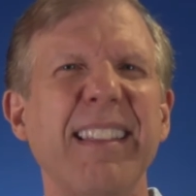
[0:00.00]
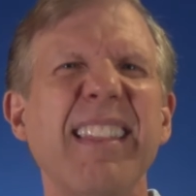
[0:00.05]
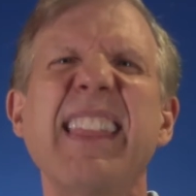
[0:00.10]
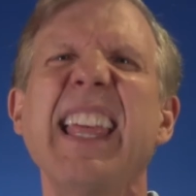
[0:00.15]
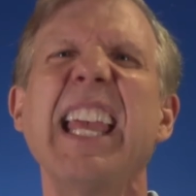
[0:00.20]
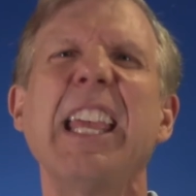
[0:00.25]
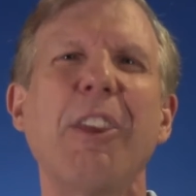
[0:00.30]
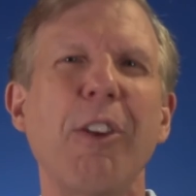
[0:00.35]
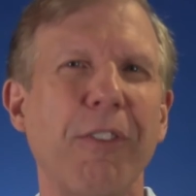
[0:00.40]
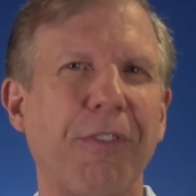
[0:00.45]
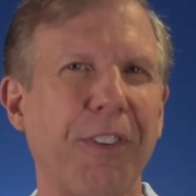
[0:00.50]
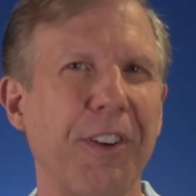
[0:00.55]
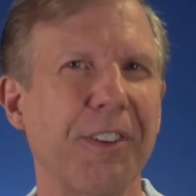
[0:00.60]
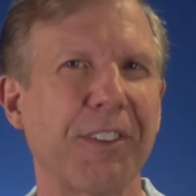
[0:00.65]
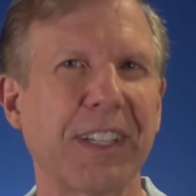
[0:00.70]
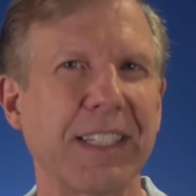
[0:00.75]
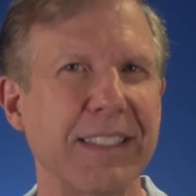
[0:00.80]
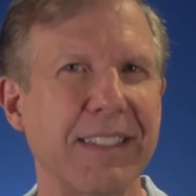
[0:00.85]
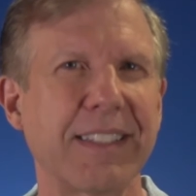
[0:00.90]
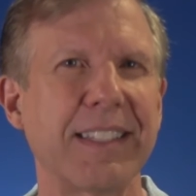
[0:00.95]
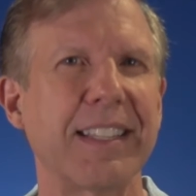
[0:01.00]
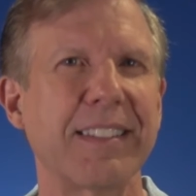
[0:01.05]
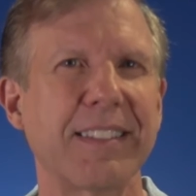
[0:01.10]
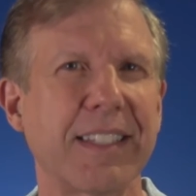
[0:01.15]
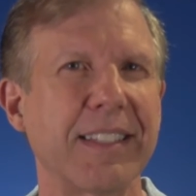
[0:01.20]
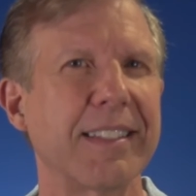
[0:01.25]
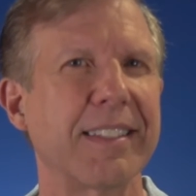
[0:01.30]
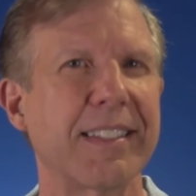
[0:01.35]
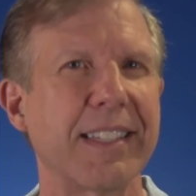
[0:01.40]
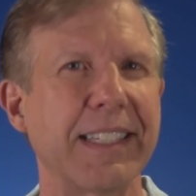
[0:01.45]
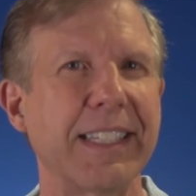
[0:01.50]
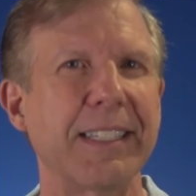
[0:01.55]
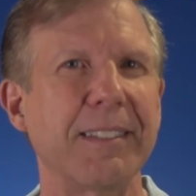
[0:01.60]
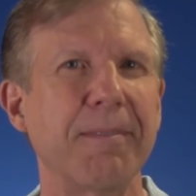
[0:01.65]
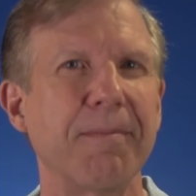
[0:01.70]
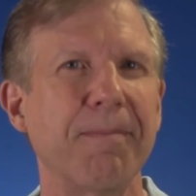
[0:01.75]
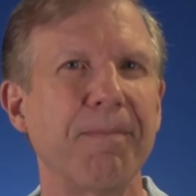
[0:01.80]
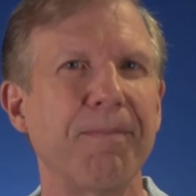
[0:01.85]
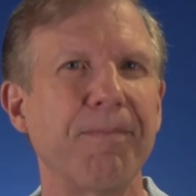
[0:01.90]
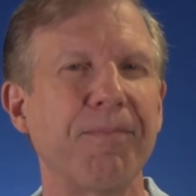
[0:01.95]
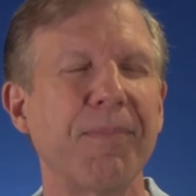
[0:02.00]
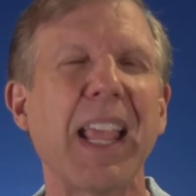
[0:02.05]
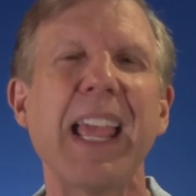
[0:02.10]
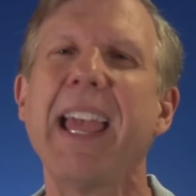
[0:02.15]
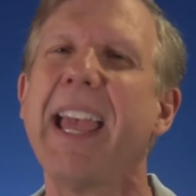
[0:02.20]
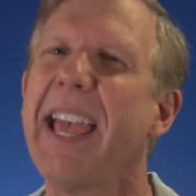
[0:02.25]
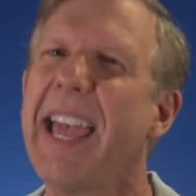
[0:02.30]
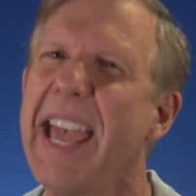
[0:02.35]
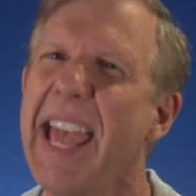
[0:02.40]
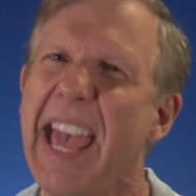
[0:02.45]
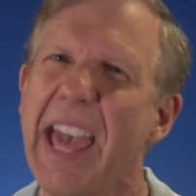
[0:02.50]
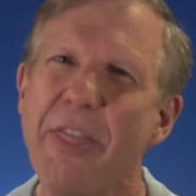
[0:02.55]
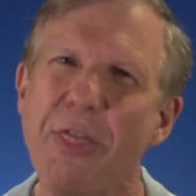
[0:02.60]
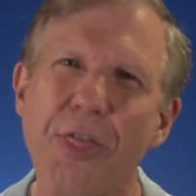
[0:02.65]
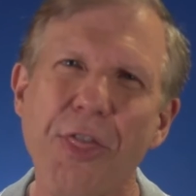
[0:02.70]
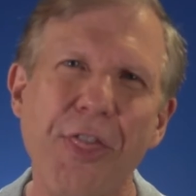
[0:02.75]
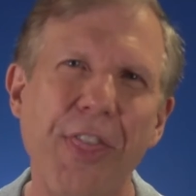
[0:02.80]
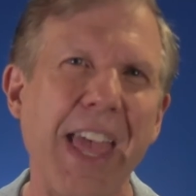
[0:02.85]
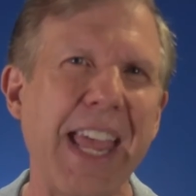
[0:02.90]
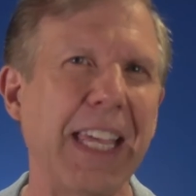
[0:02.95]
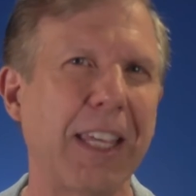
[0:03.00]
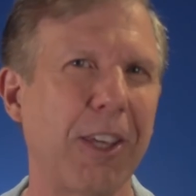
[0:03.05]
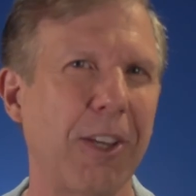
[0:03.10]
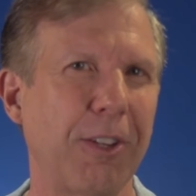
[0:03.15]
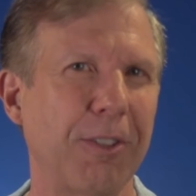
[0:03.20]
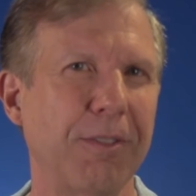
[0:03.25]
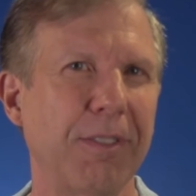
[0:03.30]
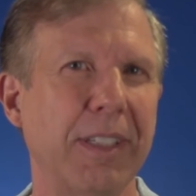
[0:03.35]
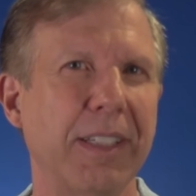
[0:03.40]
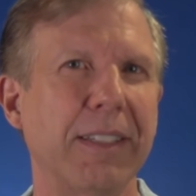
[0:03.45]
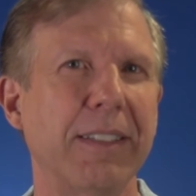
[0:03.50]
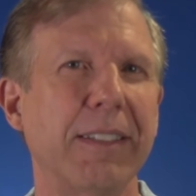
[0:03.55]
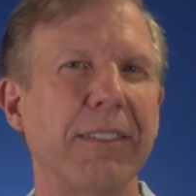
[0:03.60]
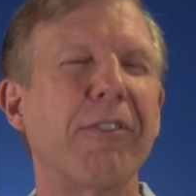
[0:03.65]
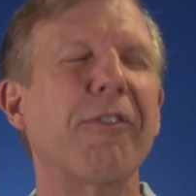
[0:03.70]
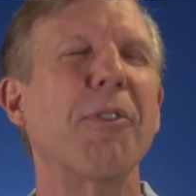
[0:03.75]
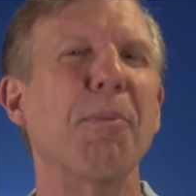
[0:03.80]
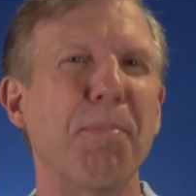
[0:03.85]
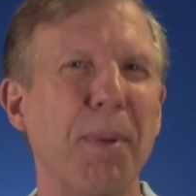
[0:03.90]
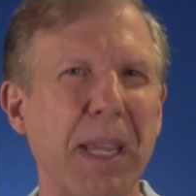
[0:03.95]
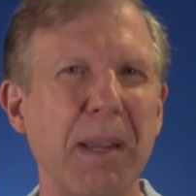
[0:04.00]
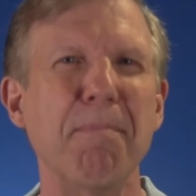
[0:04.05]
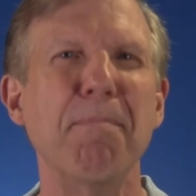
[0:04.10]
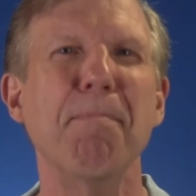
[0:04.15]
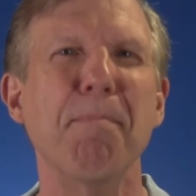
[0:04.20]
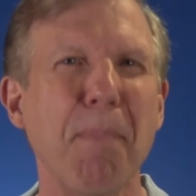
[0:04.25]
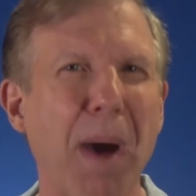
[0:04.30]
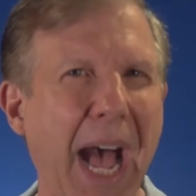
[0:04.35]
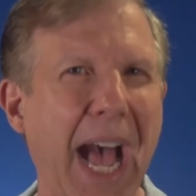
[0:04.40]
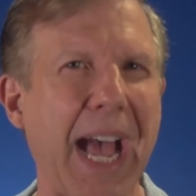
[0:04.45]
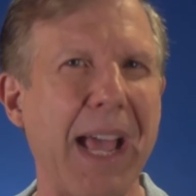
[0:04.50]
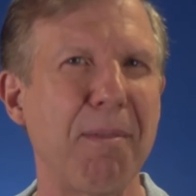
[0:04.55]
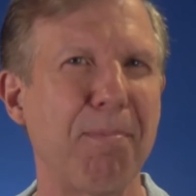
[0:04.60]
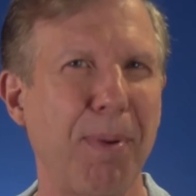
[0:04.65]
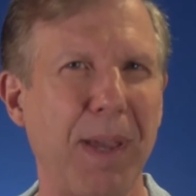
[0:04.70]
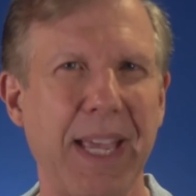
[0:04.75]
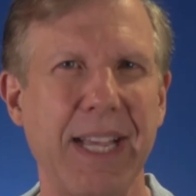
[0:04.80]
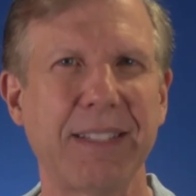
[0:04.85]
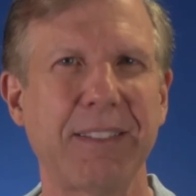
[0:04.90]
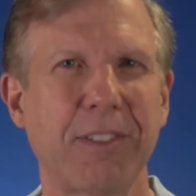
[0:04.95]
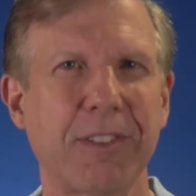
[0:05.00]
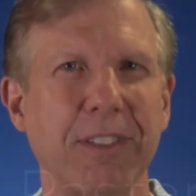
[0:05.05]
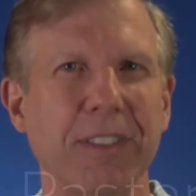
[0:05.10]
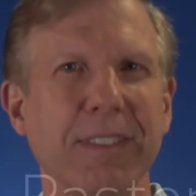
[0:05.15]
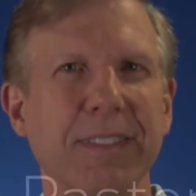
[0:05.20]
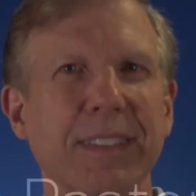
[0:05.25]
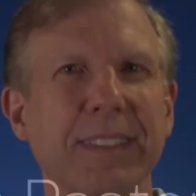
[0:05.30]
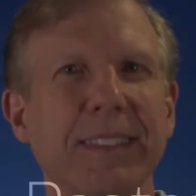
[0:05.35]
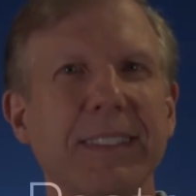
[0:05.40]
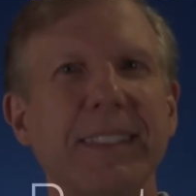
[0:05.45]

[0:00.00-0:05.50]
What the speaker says: Thank you for your consistency. And thank you for being my pastor.